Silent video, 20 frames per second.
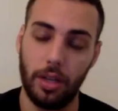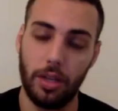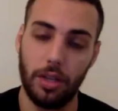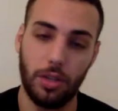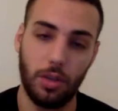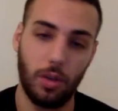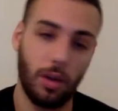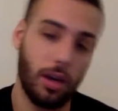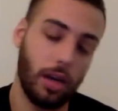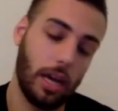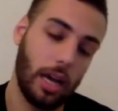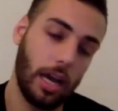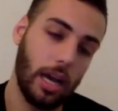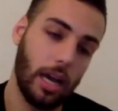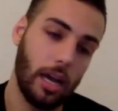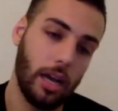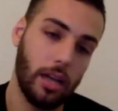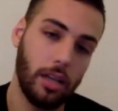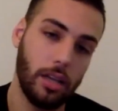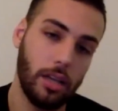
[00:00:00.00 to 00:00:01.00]
so uh,
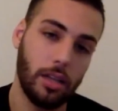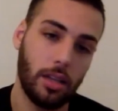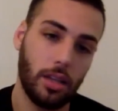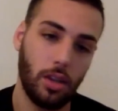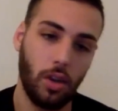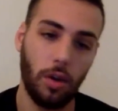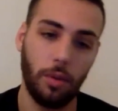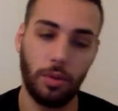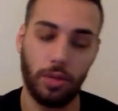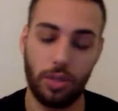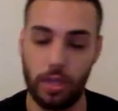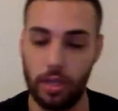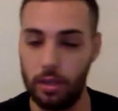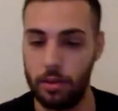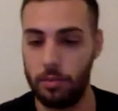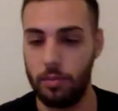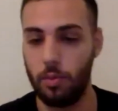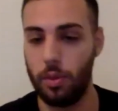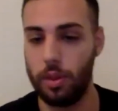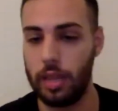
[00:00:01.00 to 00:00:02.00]

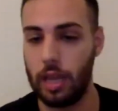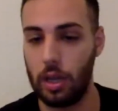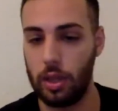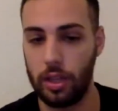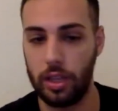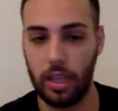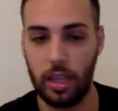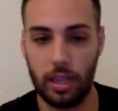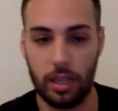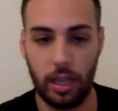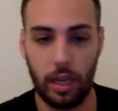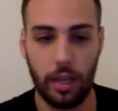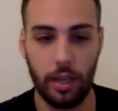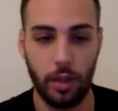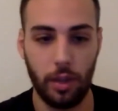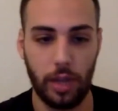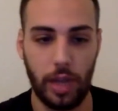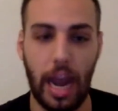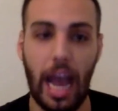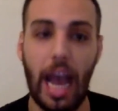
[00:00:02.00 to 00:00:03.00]
obviously without telling
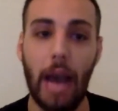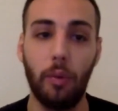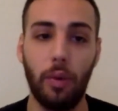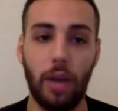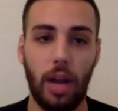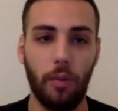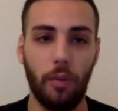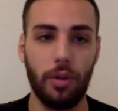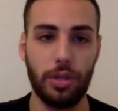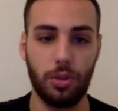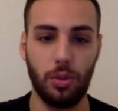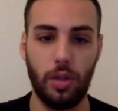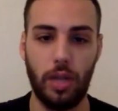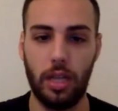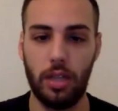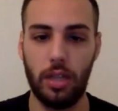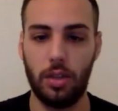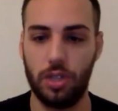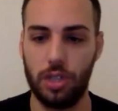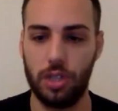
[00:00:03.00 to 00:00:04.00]
you that i would always do
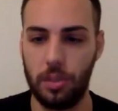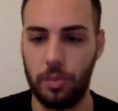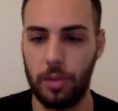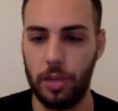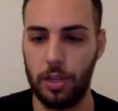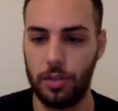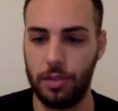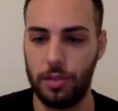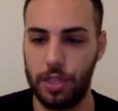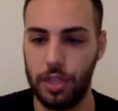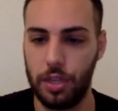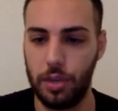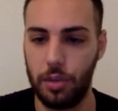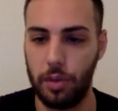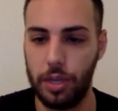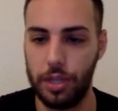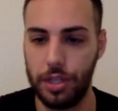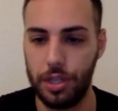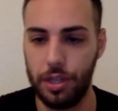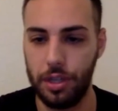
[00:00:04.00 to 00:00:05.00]
that because it depends on the
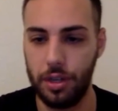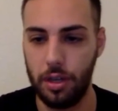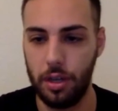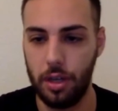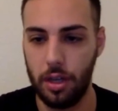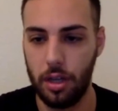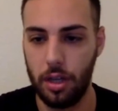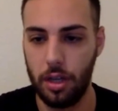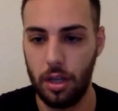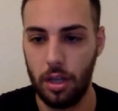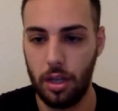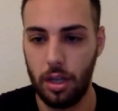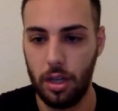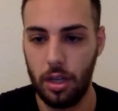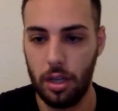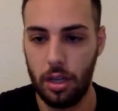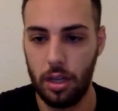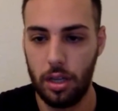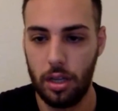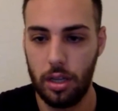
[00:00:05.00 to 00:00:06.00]
situation
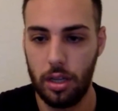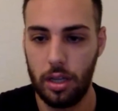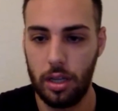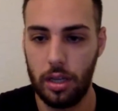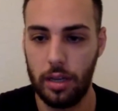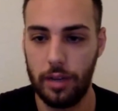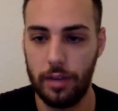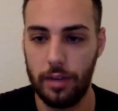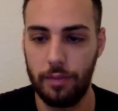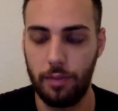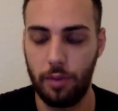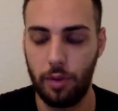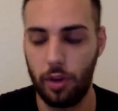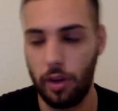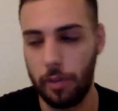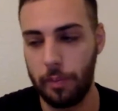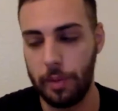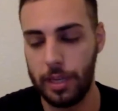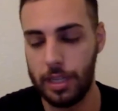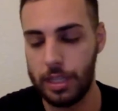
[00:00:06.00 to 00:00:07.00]
uh, for
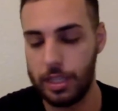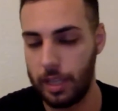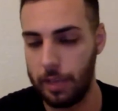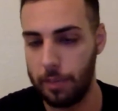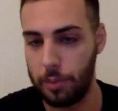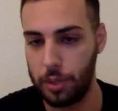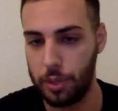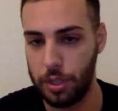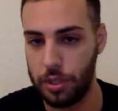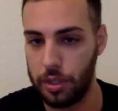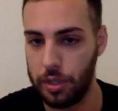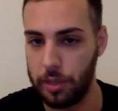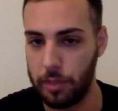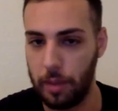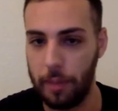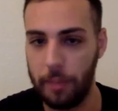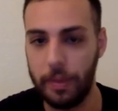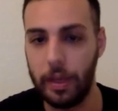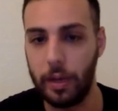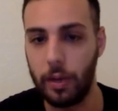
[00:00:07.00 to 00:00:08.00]
companies in that position it
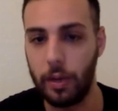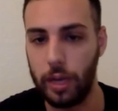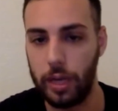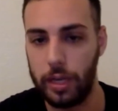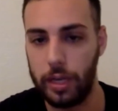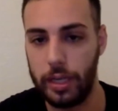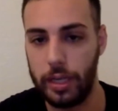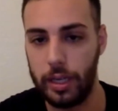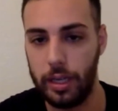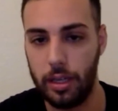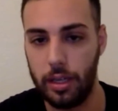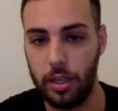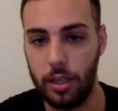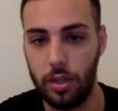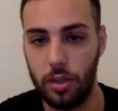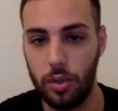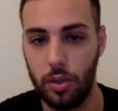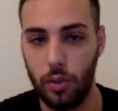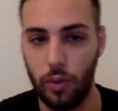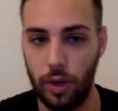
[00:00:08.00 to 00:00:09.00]
might be a good idea
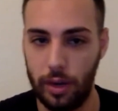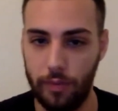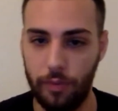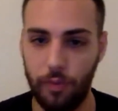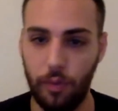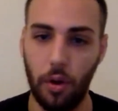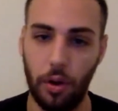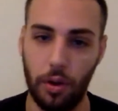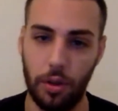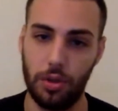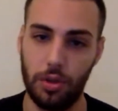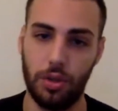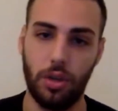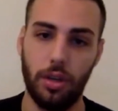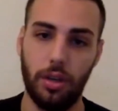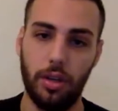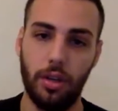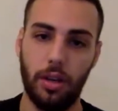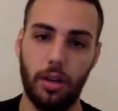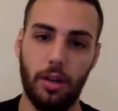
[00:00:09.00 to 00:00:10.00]
to really focus
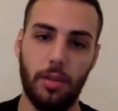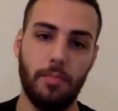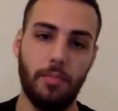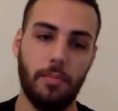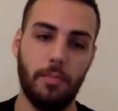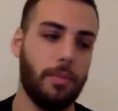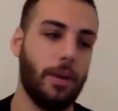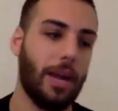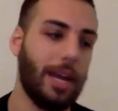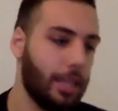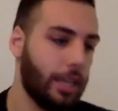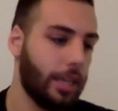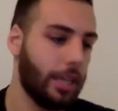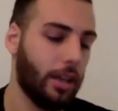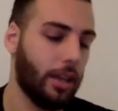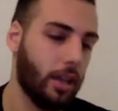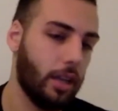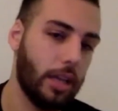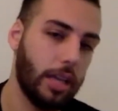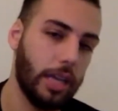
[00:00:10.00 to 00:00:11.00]
on branding
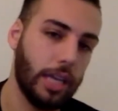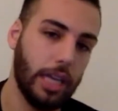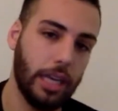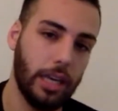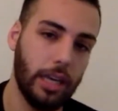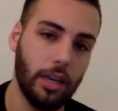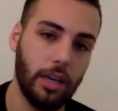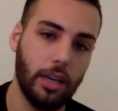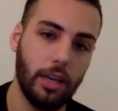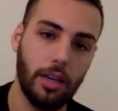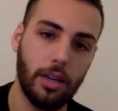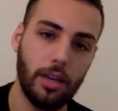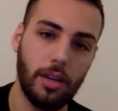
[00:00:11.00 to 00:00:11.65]
and